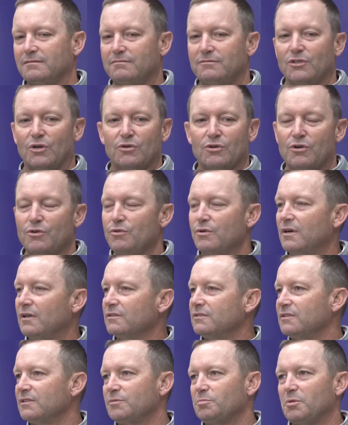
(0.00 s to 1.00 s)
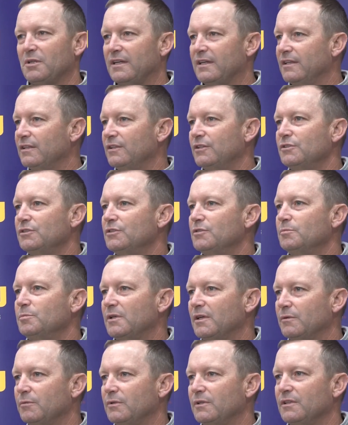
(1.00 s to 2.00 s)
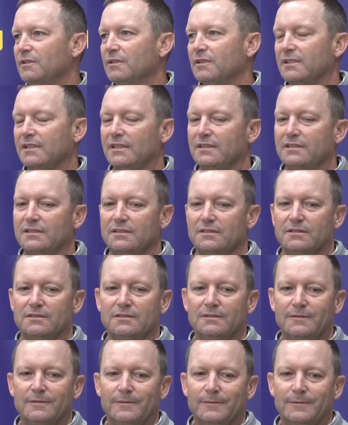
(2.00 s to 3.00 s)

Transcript: don't know who else is playing who, but when you look at the